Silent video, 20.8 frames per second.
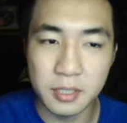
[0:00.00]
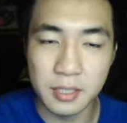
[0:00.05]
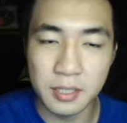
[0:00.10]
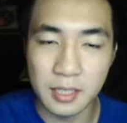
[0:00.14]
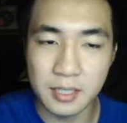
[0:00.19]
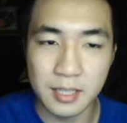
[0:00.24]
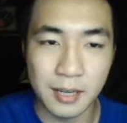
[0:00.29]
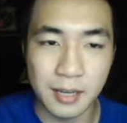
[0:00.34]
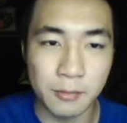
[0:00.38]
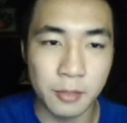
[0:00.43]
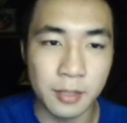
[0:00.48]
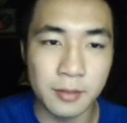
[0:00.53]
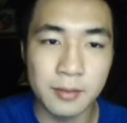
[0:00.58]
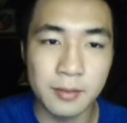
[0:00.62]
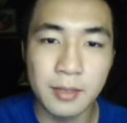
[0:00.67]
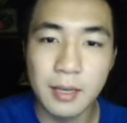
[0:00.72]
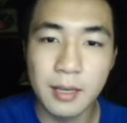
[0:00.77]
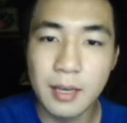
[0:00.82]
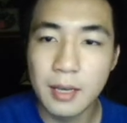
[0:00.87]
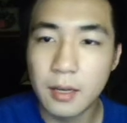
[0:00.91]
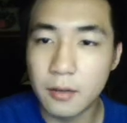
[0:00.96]
next time one.
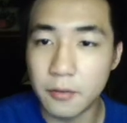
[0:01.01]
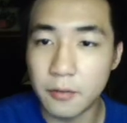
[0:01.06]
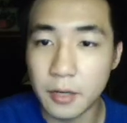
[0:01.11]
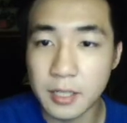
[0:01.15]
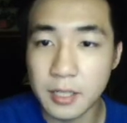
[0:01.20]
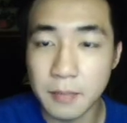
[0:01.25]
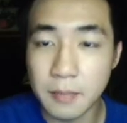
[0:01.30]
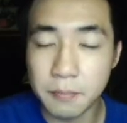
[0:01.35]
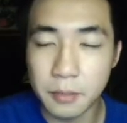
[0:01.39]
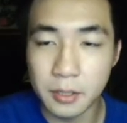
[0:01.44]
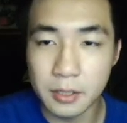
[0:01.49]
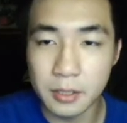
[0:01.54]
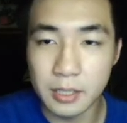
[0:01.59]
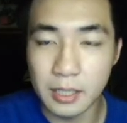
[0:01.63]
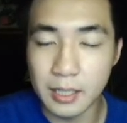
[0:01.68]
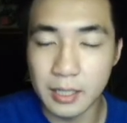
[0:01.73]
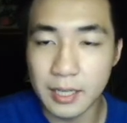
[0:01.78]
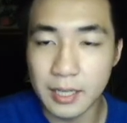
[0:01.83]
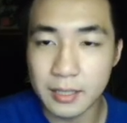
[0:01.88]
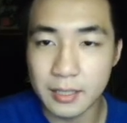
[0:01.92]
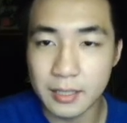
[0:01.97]
For example, the
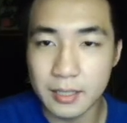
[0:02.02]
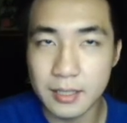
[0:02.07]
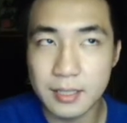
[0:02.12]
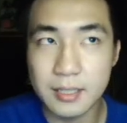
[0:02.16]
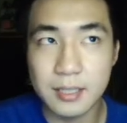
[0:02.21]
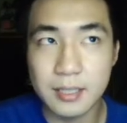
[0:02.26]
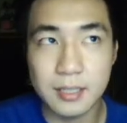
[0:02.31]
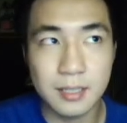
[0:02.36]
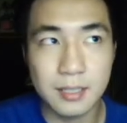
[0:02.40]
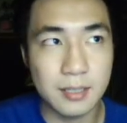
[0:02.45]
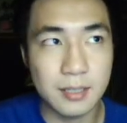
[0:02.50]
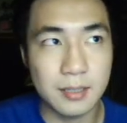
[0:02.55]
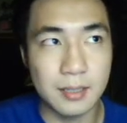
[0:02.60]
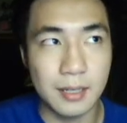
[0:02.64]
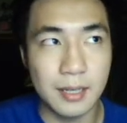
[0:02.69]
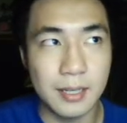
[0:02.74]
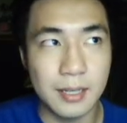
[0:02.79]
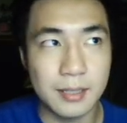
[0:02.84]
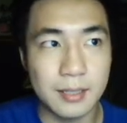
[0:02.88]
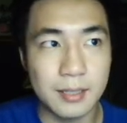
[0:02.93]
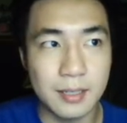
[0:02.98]
latest
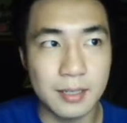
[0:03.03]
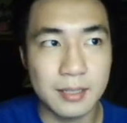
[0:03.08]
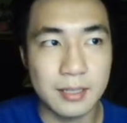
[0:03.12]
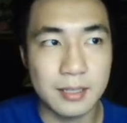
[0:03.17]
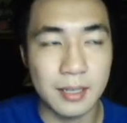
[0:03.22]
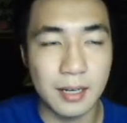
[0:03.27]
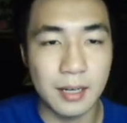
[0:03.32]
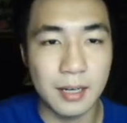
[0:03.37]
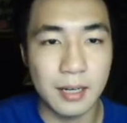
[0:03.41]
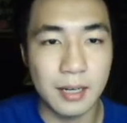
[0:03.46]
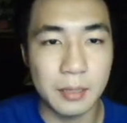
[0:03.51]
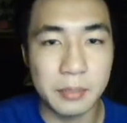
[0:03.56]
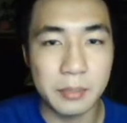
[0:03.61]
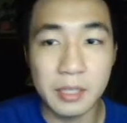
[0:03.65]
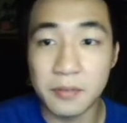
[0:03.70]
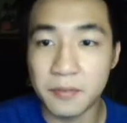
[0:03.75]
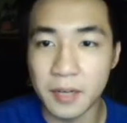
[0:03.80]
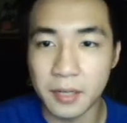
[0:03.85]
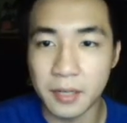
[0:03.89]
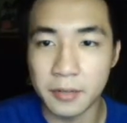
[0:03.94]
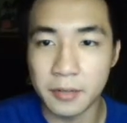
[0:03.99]

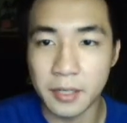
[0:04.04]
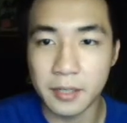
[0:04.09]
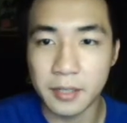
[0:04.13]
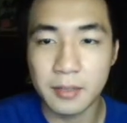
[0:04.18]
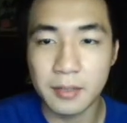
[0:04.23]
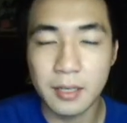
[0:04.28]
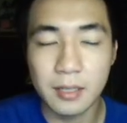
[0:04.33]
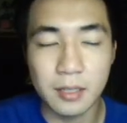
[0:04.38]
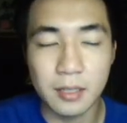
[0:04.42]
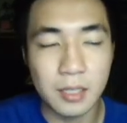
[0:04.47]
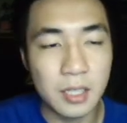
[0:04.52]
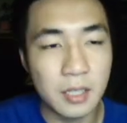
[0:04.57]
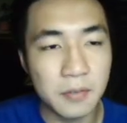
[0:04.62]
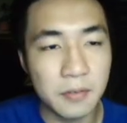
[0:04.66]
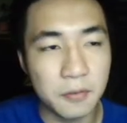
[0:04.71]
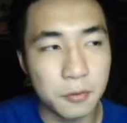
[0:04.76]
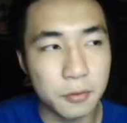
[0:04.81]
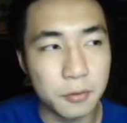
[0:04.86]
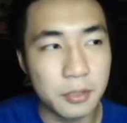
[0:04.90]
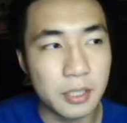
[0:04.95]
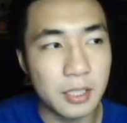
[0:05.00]
event, right, they give
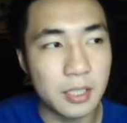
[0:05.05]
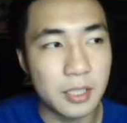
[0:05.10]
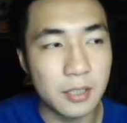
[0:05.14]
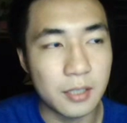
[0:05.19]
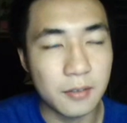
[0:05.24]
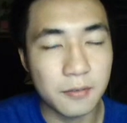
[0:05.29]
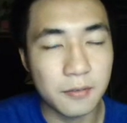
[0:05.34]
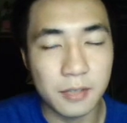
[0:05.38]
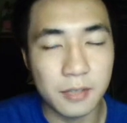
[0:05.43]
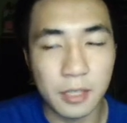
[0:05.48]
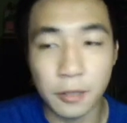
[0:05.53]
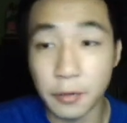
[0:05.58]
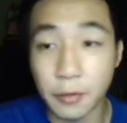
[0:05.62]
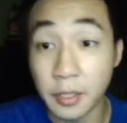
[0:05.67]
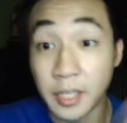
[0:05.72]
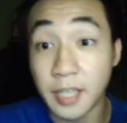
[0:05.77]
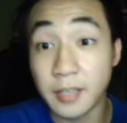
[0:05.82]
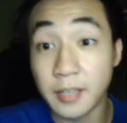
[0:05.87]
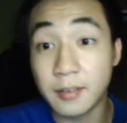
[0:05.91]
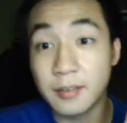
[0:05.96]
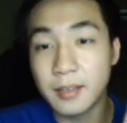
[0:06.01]
you the
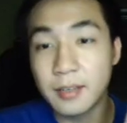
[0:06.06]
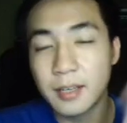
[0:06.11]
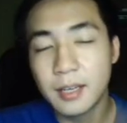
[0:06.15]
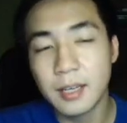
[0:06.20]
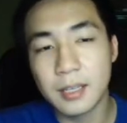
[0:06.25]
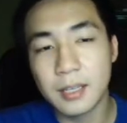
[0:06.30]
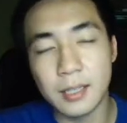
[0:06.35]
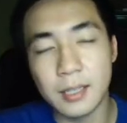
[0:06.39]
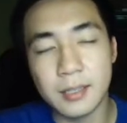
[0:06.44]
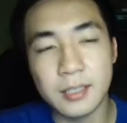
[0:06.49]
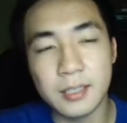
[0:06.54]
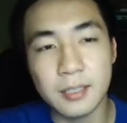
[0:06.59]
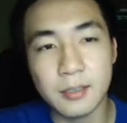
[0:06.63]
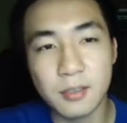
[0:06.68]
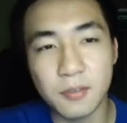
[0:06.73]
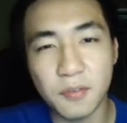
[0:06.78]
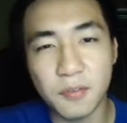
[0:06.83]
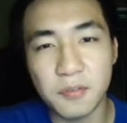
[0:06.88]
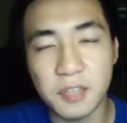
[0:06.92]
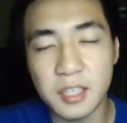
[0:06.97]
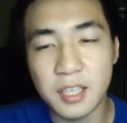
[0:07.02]
grenade that deals
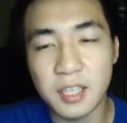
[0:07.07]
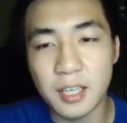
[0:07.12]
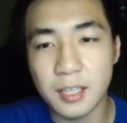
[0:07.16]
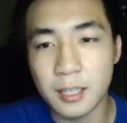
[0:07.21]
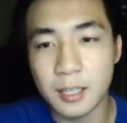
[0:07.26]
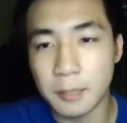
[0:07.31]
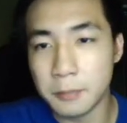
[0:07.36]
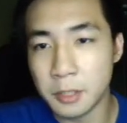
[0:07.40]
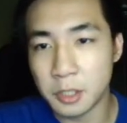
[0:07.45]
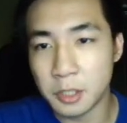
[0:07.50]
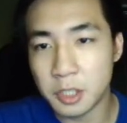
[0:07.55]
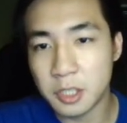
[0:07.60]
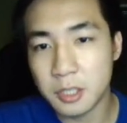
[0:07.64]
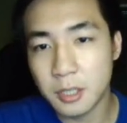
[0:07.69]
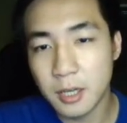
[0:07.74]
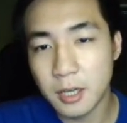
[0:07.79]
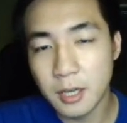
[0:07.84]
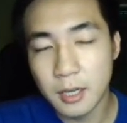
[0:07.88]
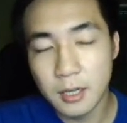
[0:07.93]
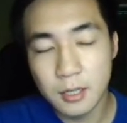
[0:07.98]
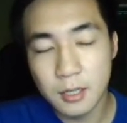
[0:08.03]
50k damage.
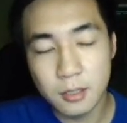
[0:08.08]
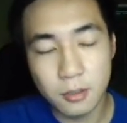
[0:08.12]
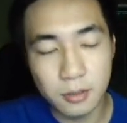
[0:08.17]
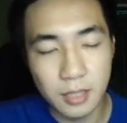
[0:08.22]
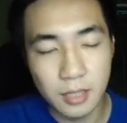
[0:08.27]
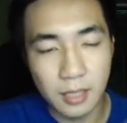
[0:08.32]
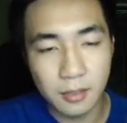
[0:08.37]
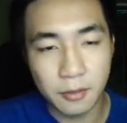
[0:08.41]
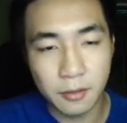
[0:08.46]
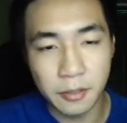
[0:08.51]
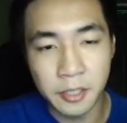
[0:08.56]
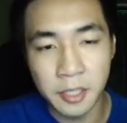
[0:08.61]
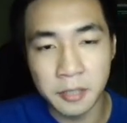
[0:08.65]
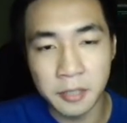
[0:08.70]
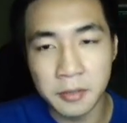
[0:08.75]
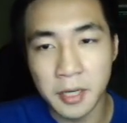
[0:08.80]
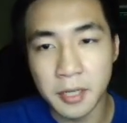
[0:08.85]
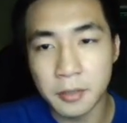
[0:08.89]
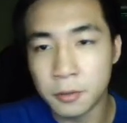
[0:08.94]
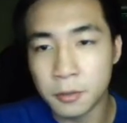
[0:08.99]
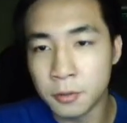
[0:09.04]
So that grenade,
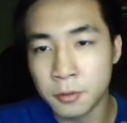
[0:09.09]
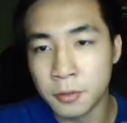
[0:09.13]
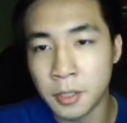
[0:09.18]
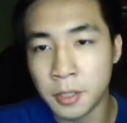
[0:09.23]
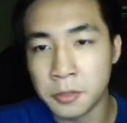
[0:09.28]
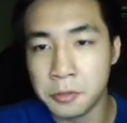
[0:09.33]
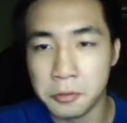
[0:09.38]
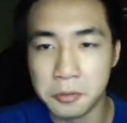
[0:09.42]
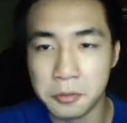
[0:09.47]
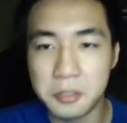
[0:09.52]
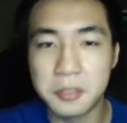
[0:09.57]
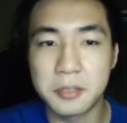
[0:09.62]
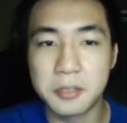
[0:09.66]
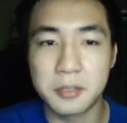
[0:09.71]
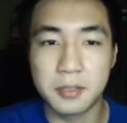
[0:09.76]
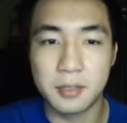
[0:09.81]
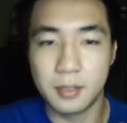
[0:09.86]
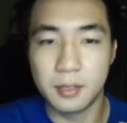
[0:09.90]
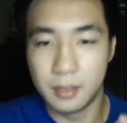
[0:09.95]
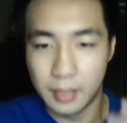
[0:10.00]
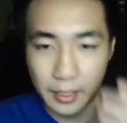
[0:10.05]
right, don't go and use,
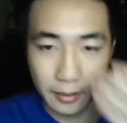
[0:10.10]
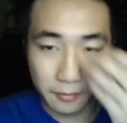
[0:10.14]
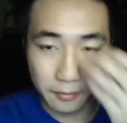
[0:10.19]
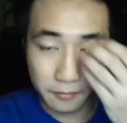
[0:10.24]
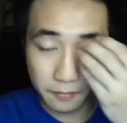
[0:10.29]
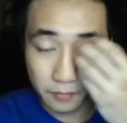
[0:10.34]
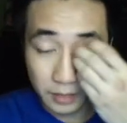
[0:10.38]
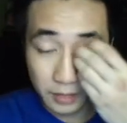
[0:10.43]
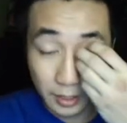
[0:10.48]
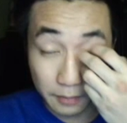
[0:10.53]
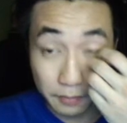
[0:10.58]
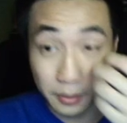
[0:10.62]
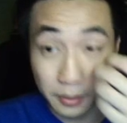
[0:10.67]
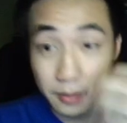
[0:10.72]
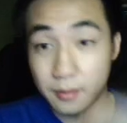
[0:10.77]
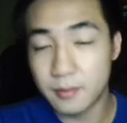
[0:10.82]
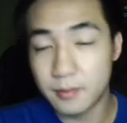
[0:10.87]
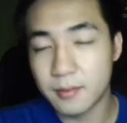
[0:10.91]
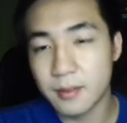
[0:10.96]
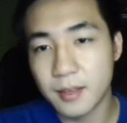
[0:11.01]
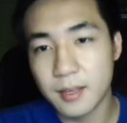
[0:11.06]
like, keep it.
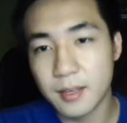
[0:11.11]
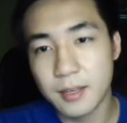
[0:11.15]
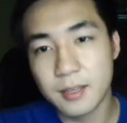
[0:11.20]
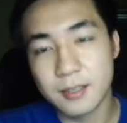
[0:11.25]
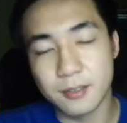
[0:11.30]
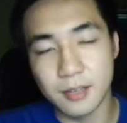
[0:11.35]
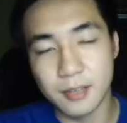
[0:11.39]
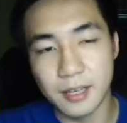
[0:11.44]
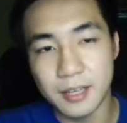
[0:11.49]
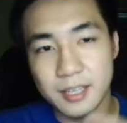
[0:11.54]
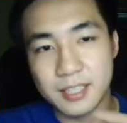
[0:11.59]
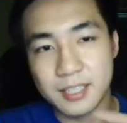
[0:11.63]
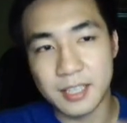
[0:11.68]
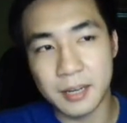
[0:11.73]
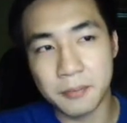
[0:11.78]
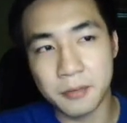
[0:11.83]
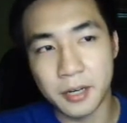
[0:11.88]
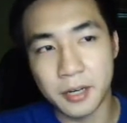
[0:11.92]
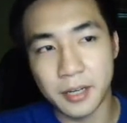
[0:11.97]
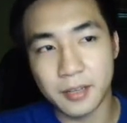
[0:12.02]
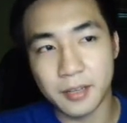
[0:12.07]
So the next
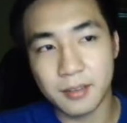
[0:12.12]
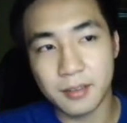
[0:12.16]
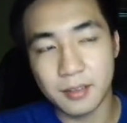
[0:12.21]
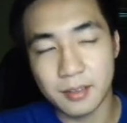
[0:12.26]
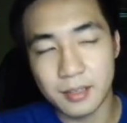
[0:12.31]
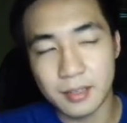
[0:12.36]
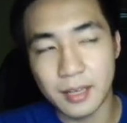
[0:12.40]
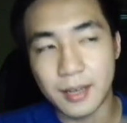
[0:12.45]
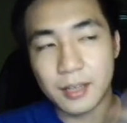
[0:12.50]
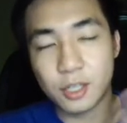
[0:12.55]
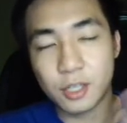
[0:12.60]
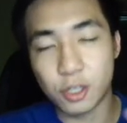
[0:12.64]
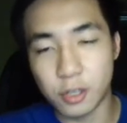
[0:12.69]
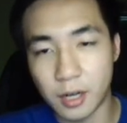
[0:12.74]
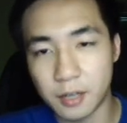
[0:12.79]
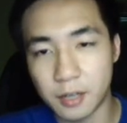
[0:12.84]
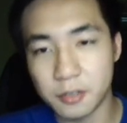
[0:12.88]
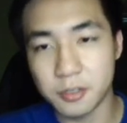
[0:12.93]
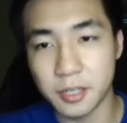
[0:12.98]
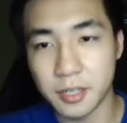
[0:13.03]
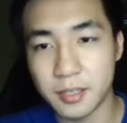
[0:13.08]
time, right, there are
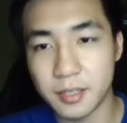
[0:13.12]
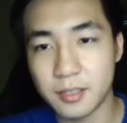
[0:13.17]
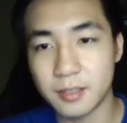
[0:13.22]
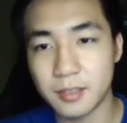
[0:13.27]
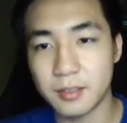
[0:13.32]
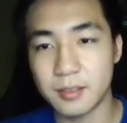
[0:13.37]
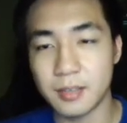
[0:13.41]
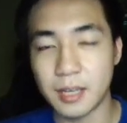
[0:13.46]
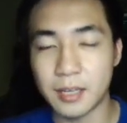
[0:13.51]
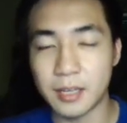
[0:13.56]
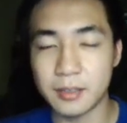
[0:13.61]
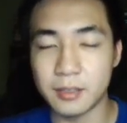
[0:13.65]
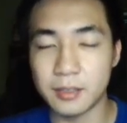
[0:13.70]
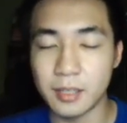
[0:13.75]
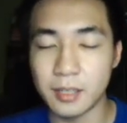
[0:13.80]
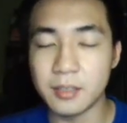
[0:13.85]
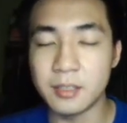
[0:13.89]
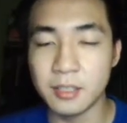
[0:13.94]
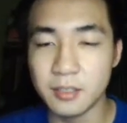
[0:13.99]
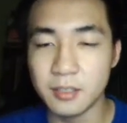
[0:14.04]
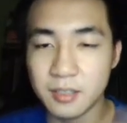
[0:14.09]
trials, right,
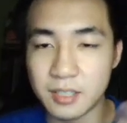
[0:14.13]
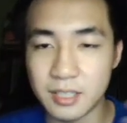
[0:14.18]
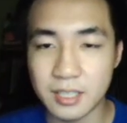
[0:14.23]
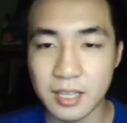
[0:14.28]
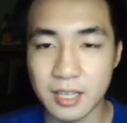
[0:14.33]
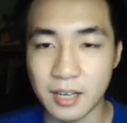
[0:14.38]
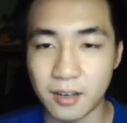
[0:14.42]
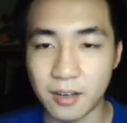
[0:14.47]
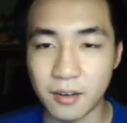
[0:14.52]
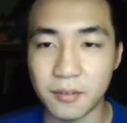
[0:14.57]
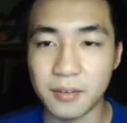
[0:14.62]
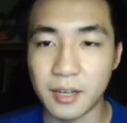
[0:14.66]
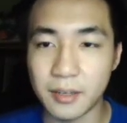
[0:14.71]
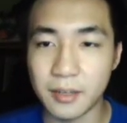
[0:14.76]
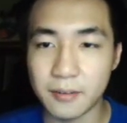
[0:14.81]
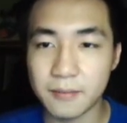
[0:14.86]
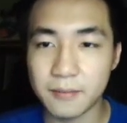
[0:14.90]
that deals this kind of, like,